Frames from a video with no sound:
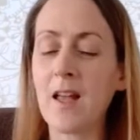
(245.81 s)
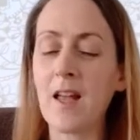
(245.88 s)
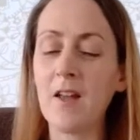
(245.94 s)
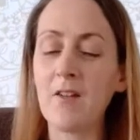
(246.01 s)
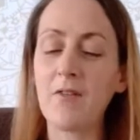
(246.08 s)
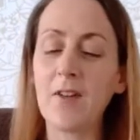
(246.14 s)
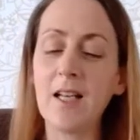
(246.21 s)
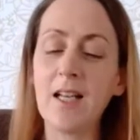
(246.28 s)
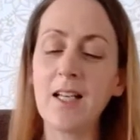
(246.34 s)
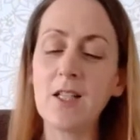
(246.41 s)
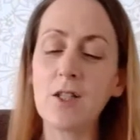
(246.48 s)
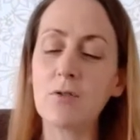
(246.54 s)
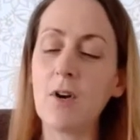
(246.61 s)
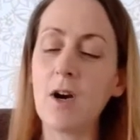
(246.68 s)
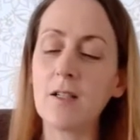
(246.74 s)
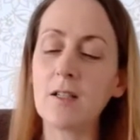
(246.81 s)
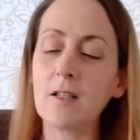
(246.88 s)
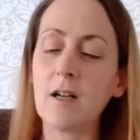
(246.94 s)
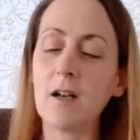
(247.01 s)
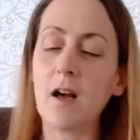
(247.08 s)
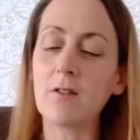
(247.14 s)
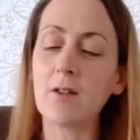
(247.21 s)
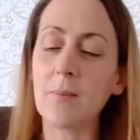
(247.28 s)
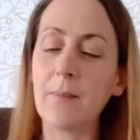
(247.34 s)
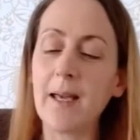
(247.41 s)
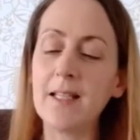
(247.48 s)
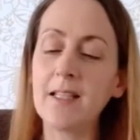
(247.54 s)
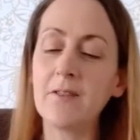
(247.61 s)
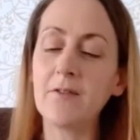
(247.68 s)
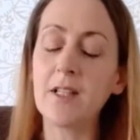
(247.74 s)
Felix trotted along the base
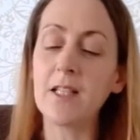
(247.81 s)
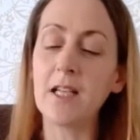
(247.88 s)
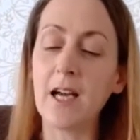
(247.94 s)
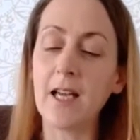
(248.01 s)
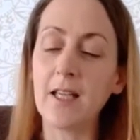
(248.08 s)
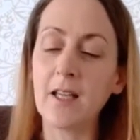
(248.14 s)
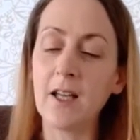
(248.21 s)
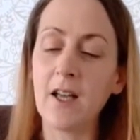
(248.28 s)
of the dike,